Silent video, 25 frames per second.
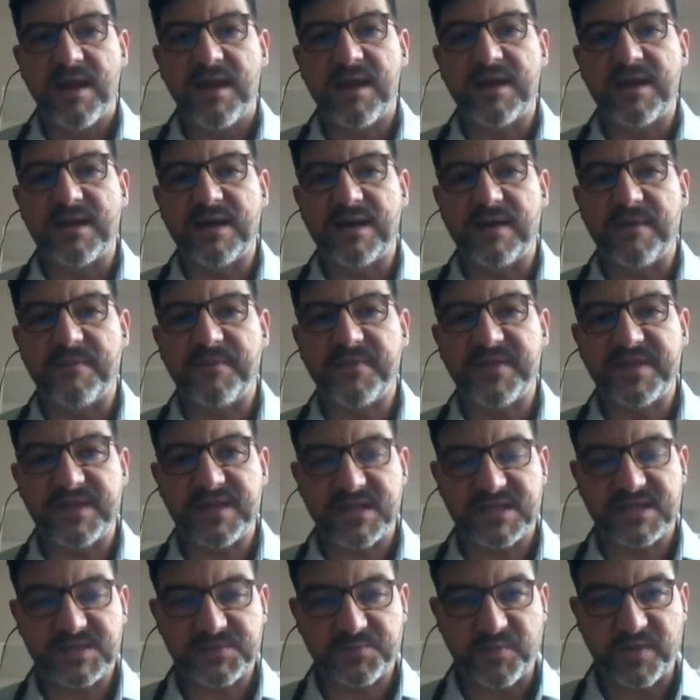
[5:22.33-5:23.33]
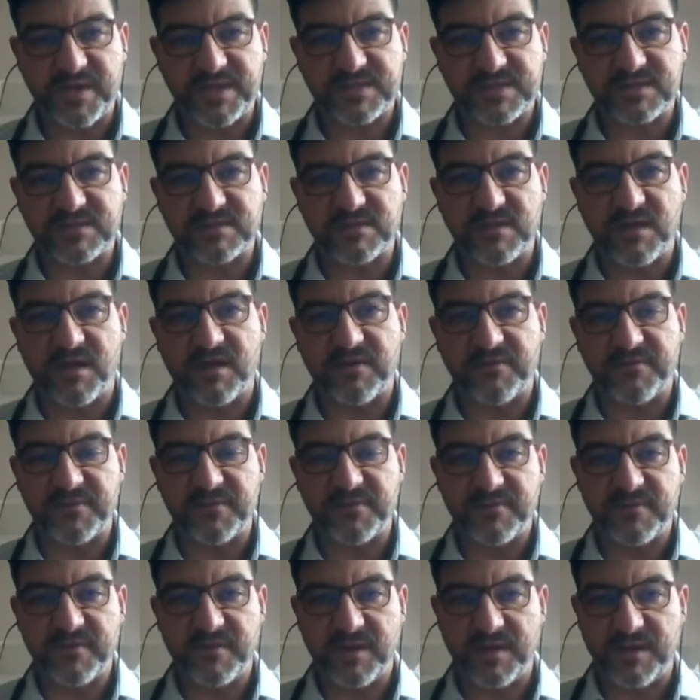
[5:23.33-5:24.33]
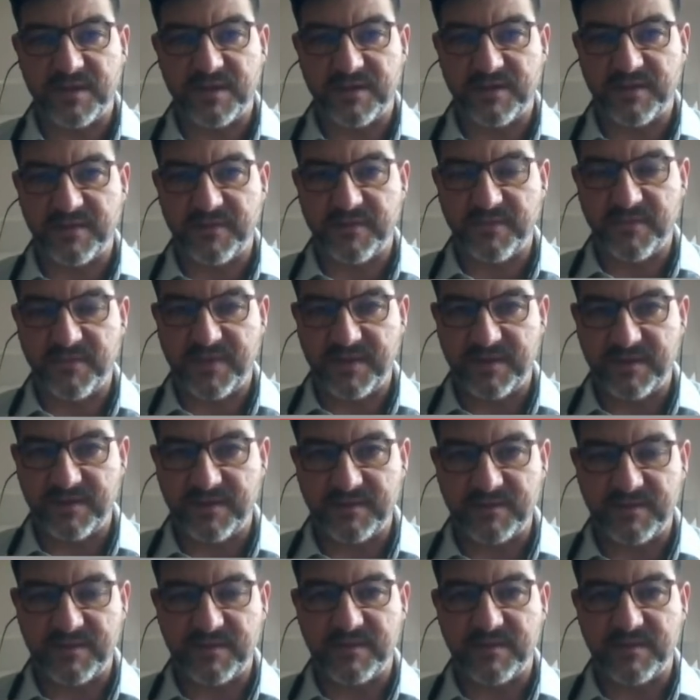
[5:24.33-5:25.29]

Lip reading: the expression of the